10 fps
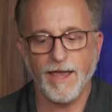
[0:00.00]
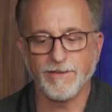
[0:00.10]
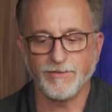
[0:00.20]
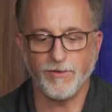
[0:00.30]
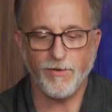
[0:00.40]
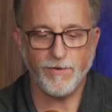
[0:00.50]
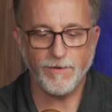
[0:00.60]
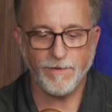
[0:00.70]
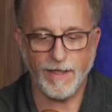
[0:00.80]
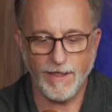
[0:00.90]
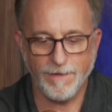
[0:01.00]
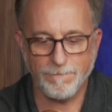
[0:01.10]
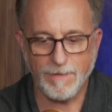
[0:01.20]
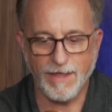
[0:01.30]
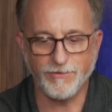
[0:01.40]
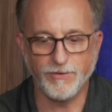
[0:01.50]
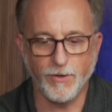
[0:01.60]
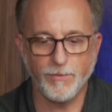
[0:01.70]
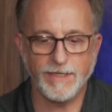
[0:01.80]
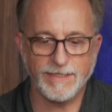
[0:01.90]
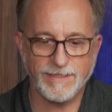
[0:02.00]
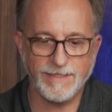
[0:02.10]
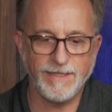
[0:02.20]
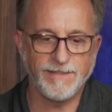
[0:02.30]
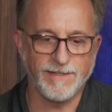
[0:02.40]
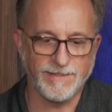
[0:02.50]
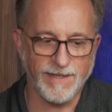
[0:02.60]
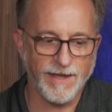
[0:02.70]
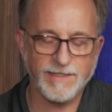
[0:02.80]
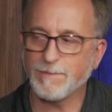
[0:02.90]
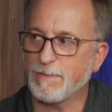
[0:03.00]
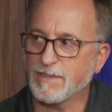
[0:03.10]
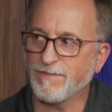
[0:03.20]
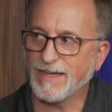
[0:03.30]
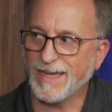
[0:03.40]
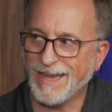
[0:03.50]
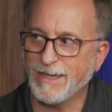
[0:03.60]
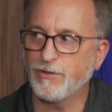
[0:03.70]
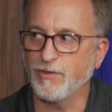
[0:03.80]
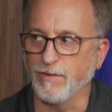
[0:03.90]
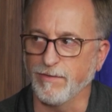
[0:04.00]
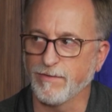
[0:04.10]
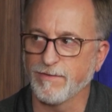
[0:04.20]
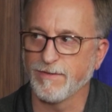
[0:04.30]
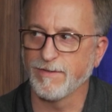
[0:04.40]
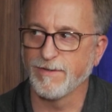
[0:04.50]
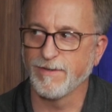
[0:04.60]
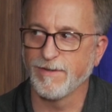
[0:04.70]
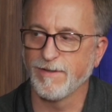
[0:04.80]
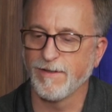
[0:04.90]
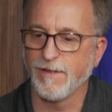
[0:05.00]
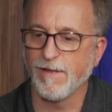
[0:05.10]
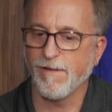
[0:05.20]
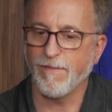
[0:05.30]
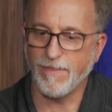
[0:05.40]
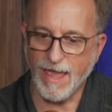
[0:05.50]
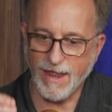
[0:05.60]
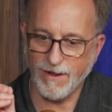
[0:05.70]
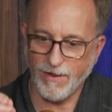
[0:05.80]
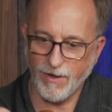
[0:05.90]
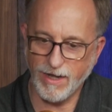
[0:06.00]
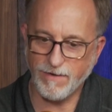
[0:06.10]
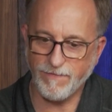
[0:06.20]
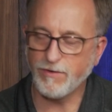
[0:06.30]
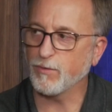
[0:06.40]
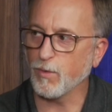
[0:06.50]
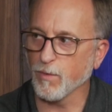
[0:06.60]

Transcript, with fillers: as long as you don't exceed the design specifications that individual